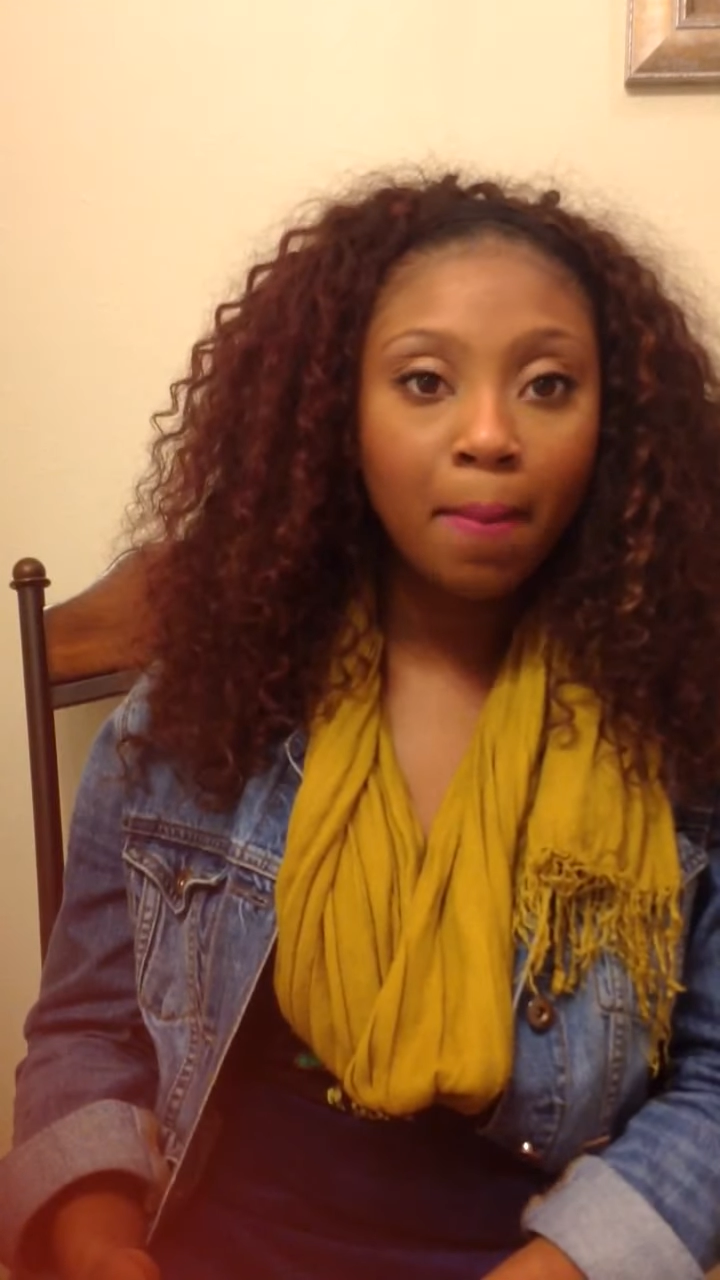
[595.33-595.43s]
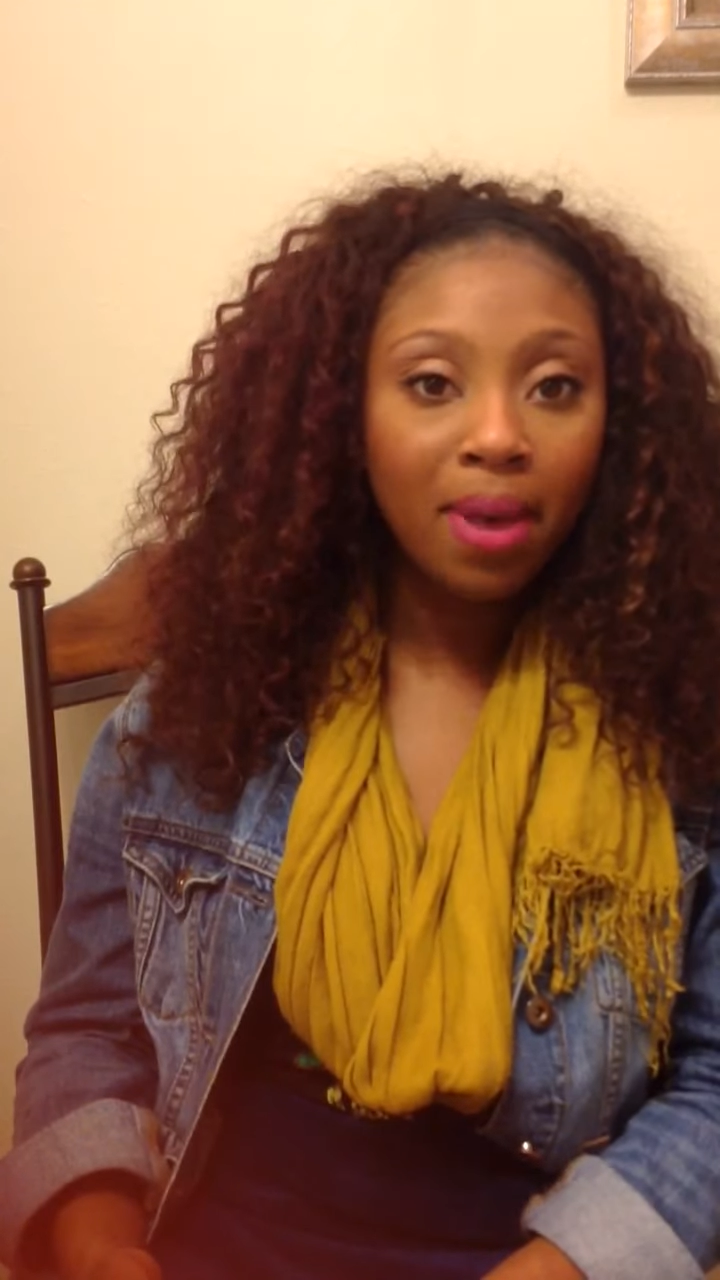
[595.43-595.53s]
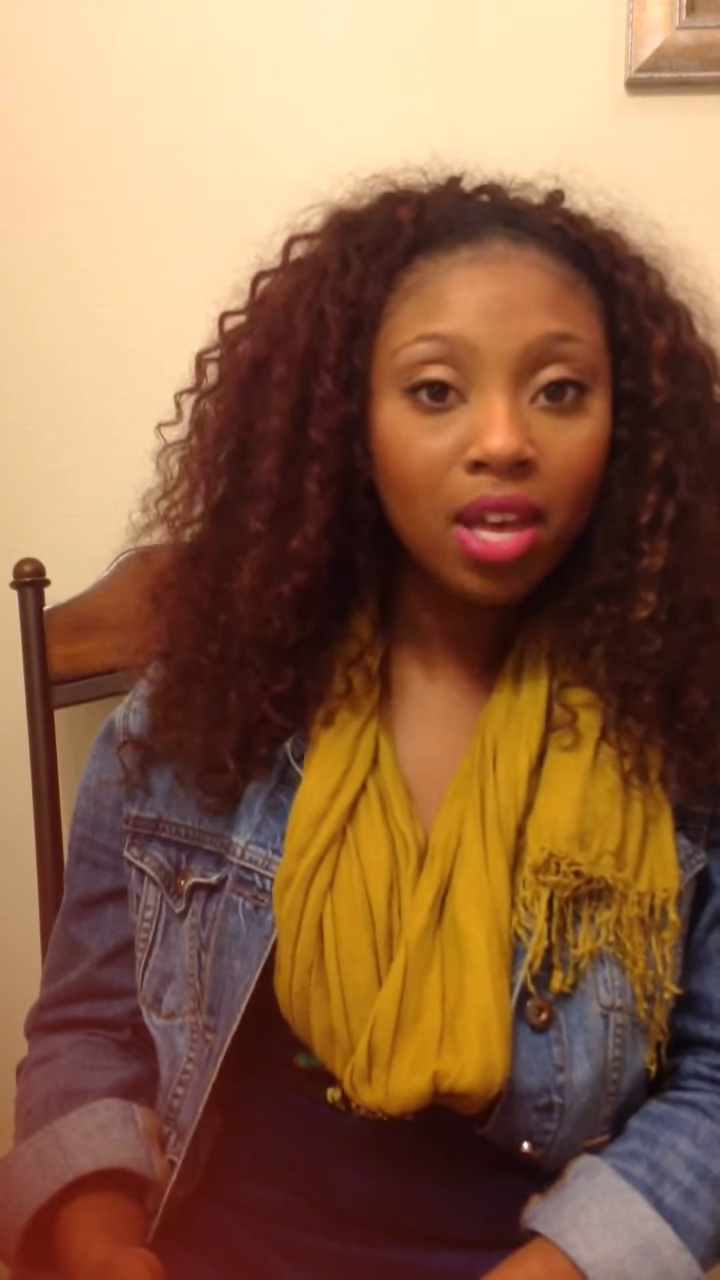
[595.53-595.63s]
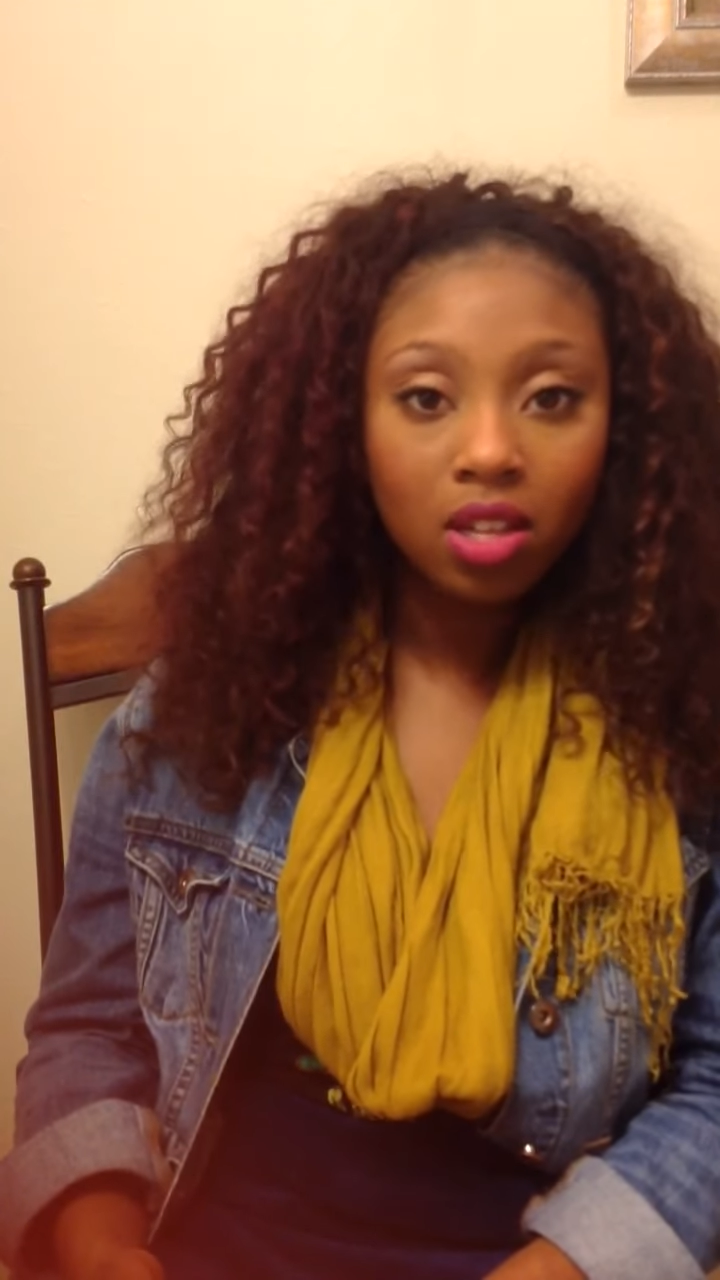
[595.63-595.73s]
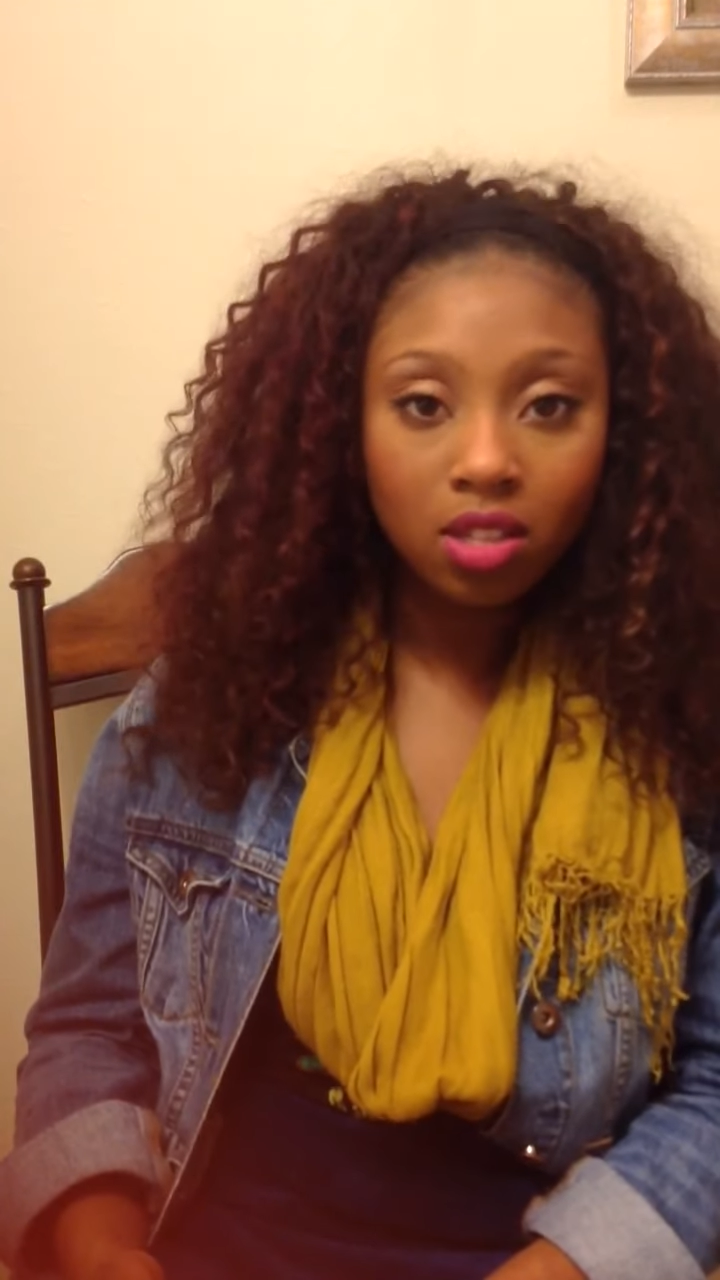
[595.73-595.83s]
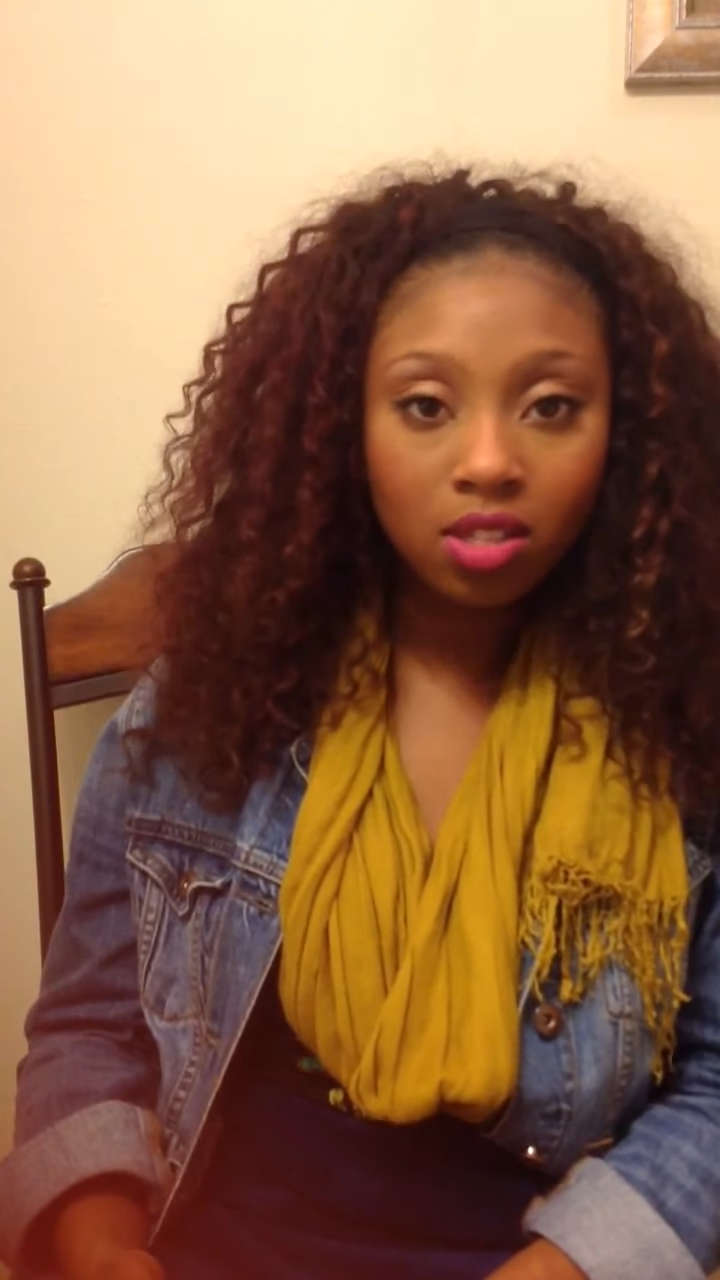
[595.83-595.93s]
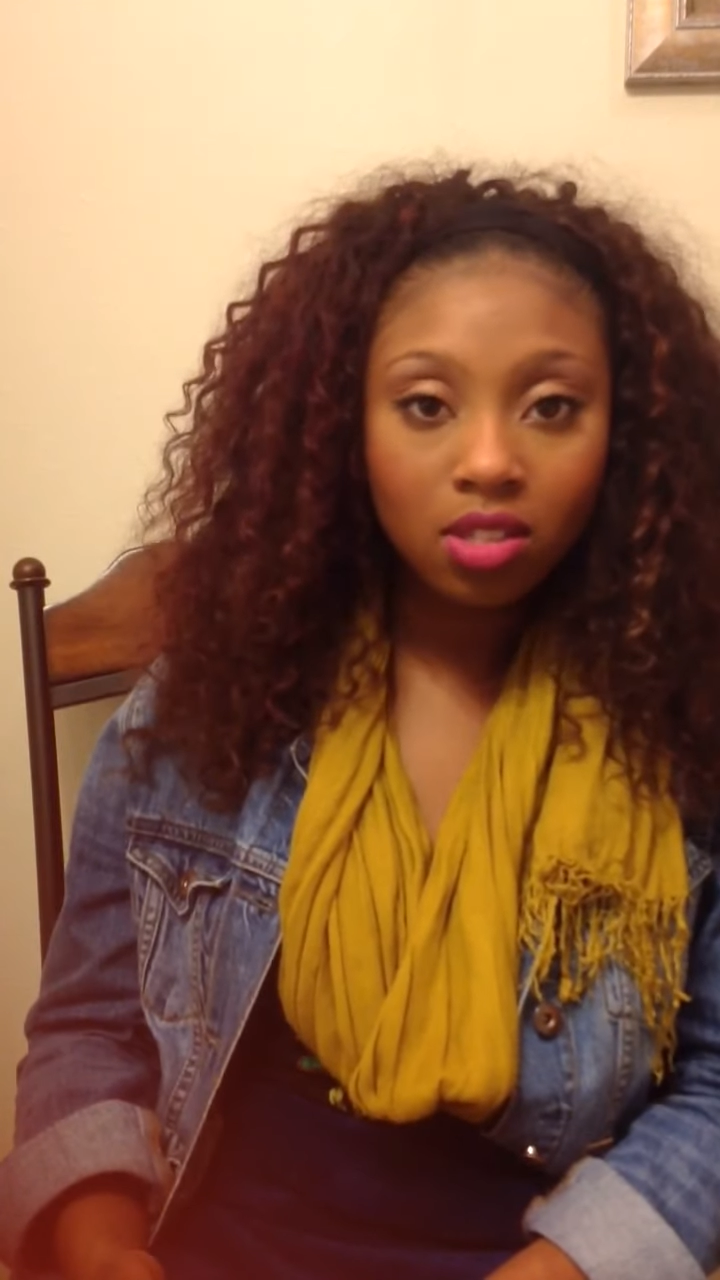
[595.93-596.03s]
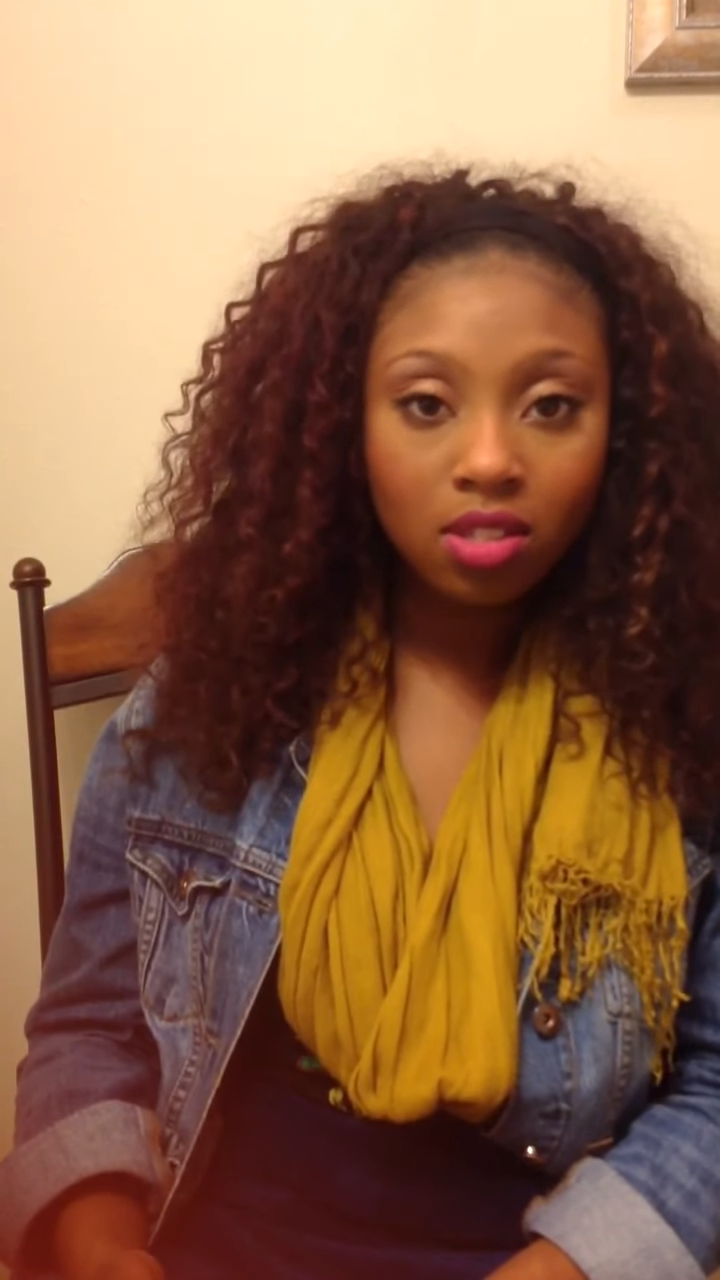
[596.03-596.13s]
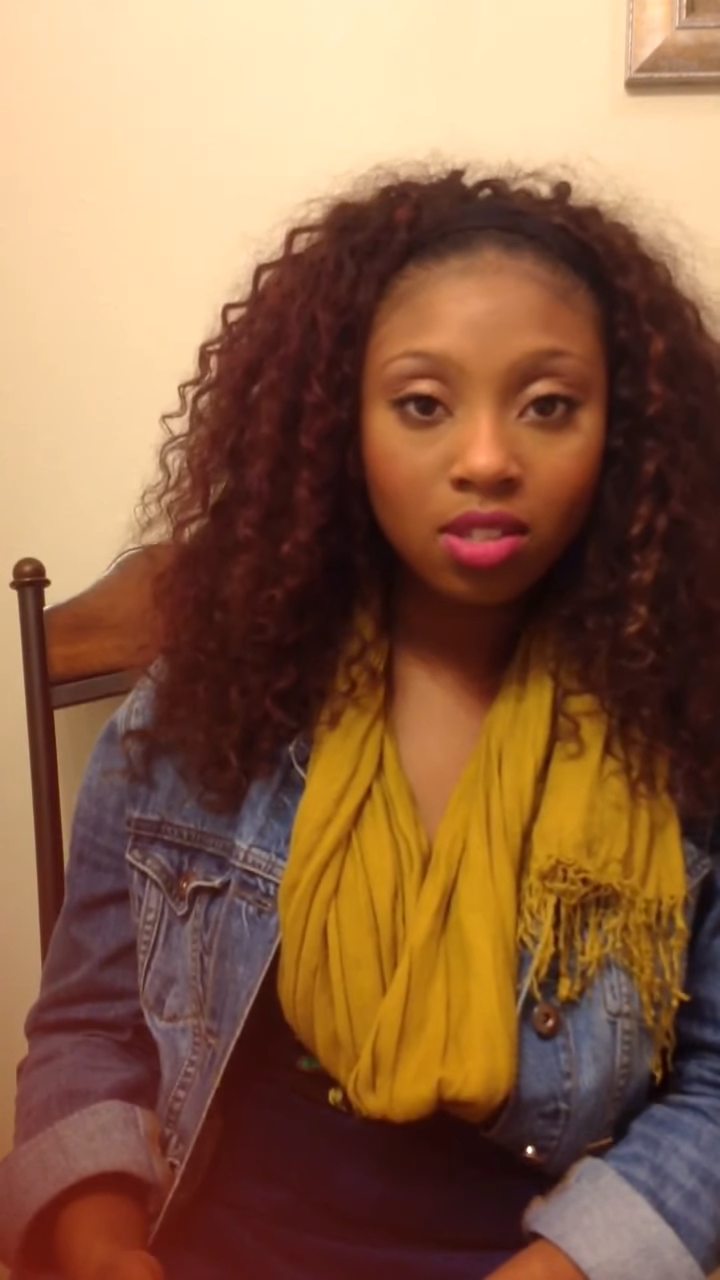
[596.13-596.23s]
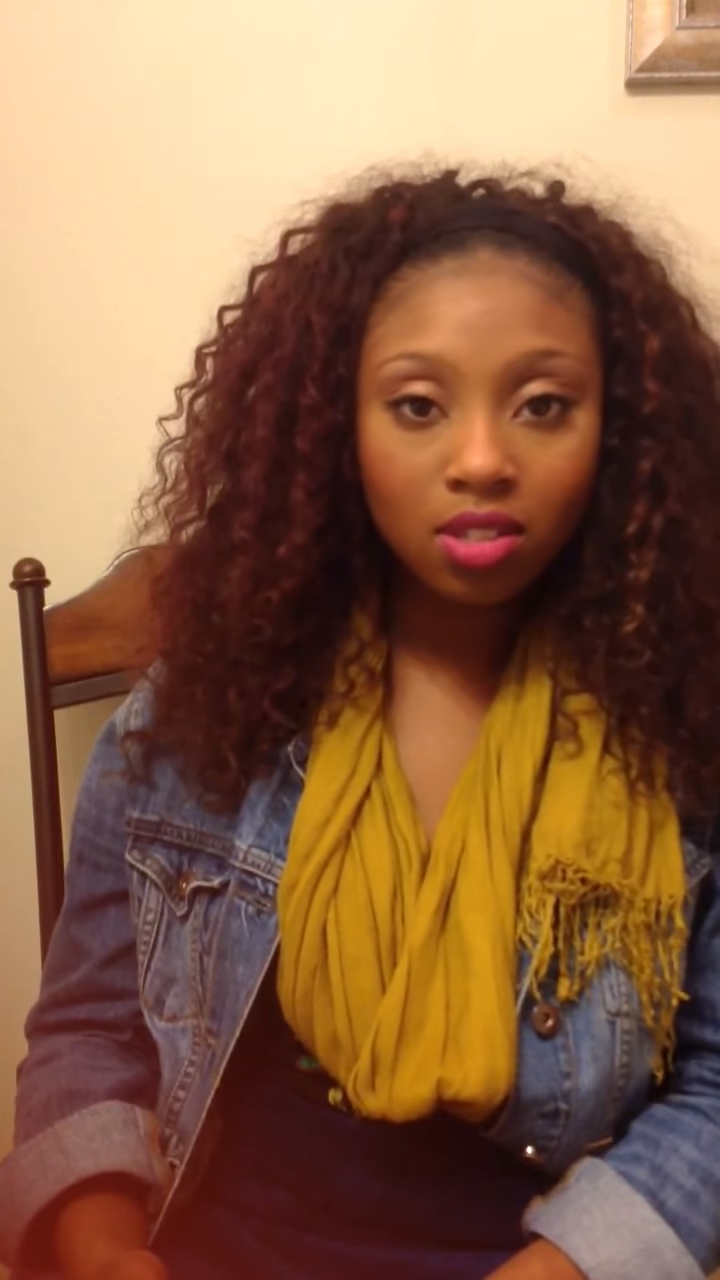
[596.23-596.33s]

bills,